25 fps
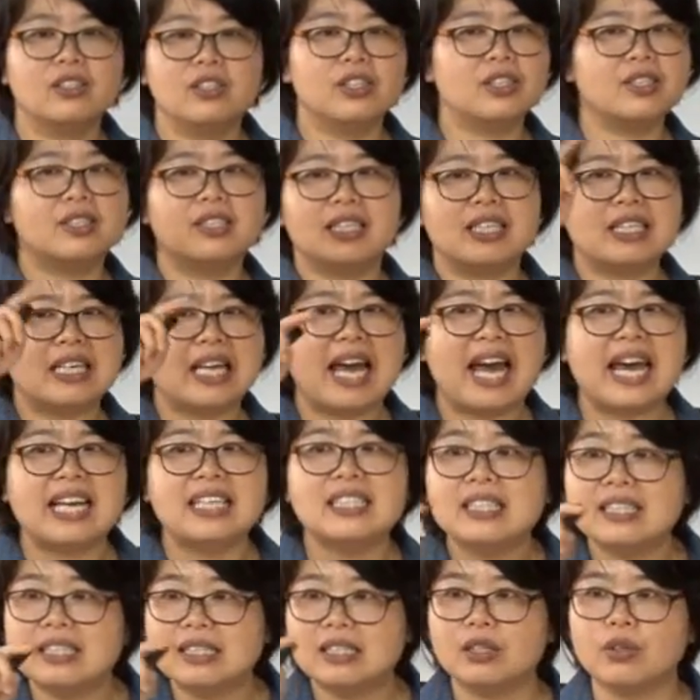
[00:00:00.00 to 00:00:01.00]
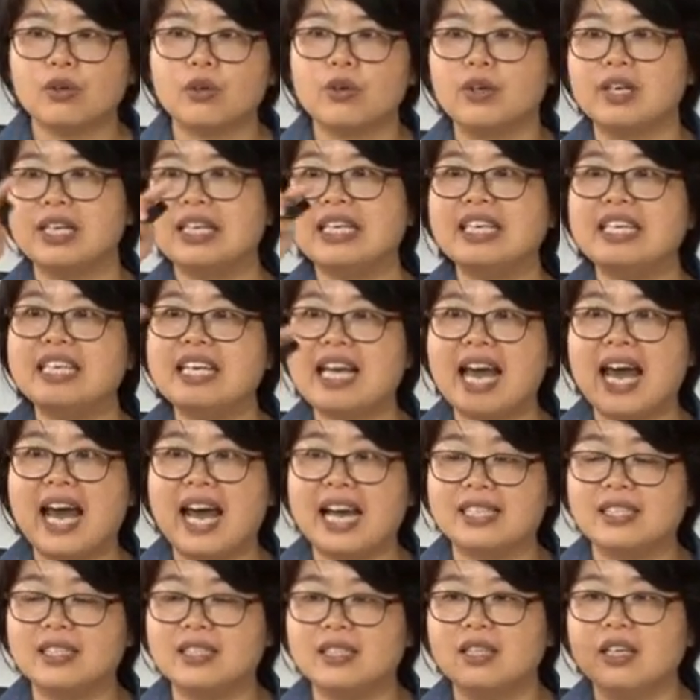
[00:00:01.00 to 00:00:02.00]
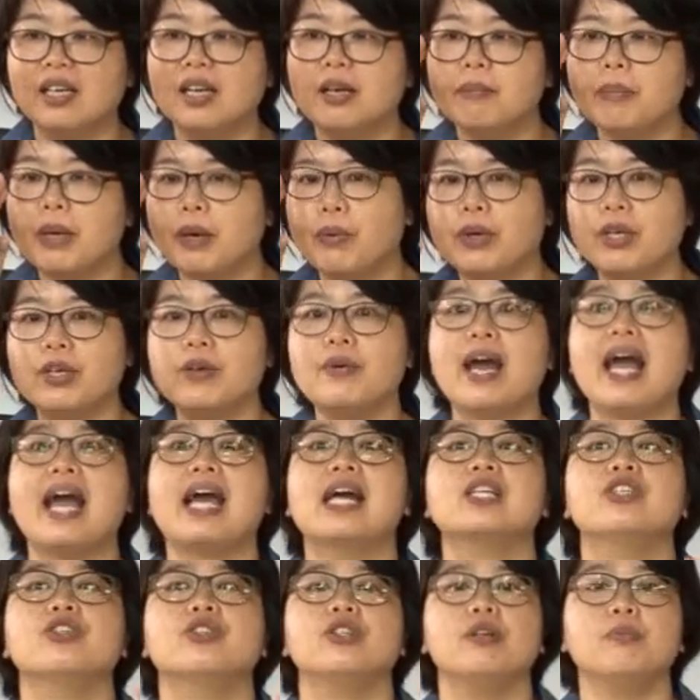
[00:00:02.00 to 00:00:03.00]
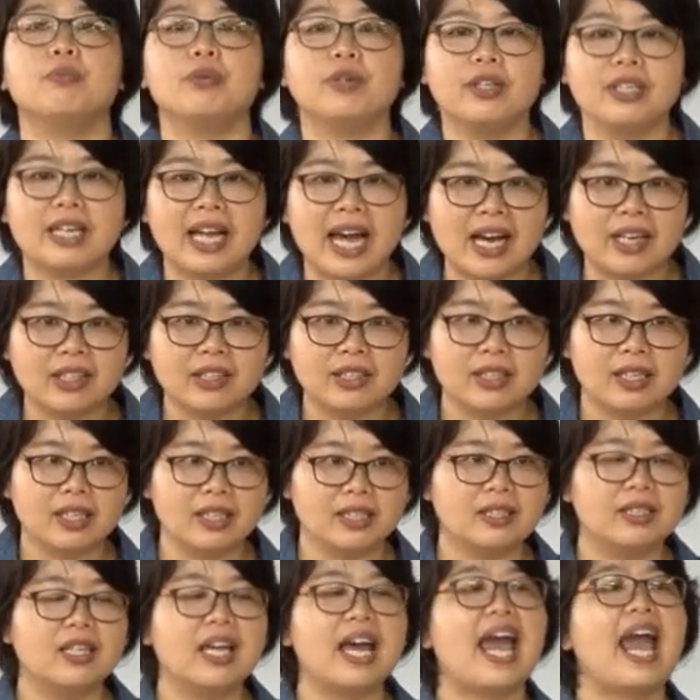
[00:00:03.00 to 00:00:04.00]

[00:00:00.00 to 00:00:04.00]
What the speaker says: just S or ES. But when you actually pronounce it, the